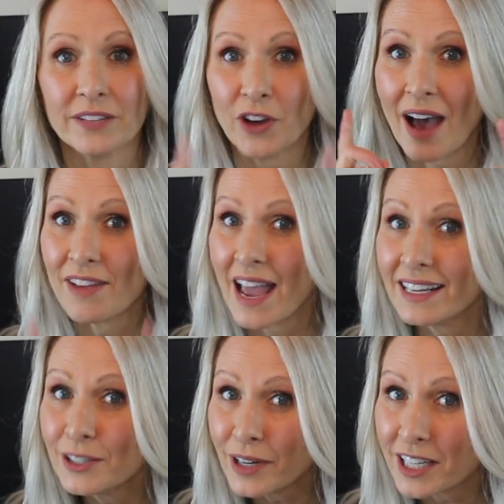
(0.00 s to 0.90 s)
If you have
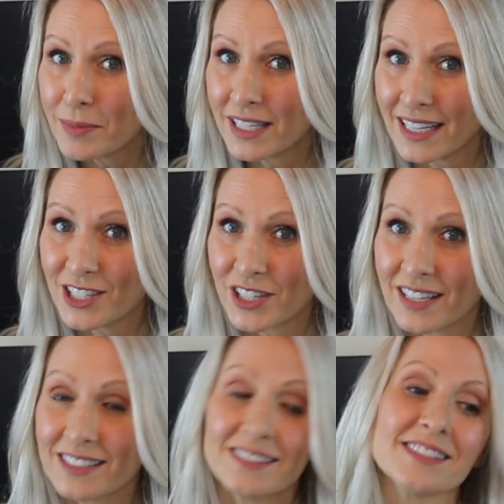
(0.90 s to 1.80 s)
any
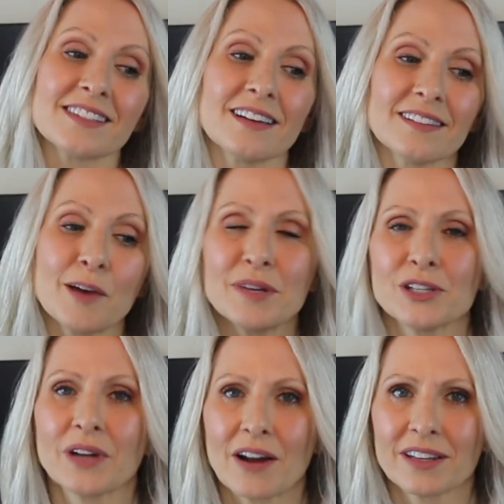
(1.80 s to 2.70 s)
recommendations, let me
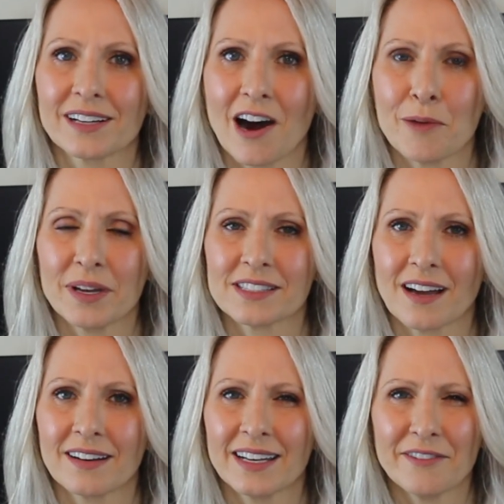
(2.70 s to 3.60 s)
know down in the comments
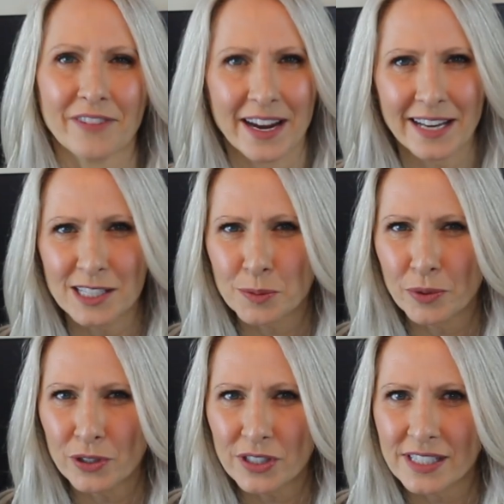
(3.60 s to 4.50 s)
on any finance
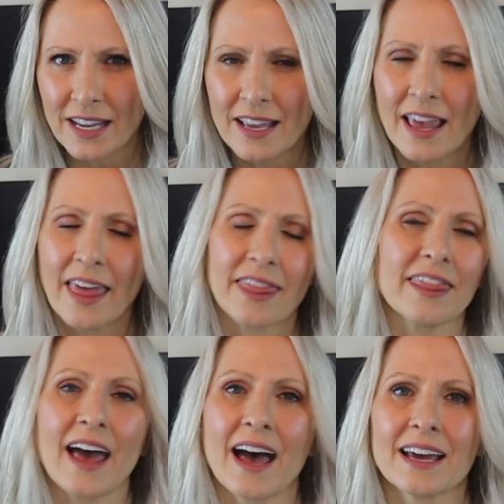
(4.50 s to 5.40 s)
books
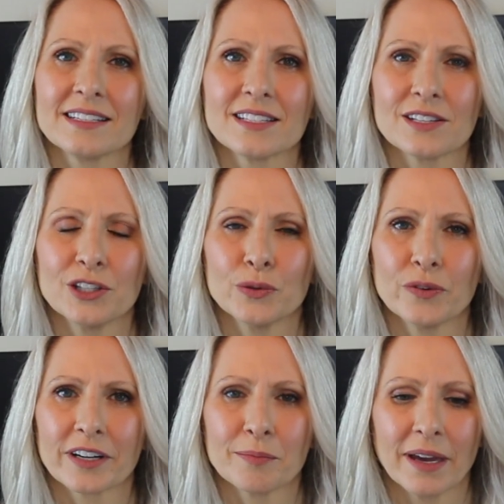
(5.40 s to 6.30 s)
that you would
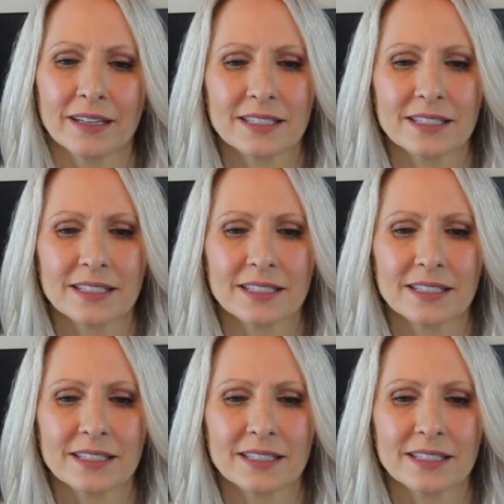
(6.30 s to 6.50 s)
recommend.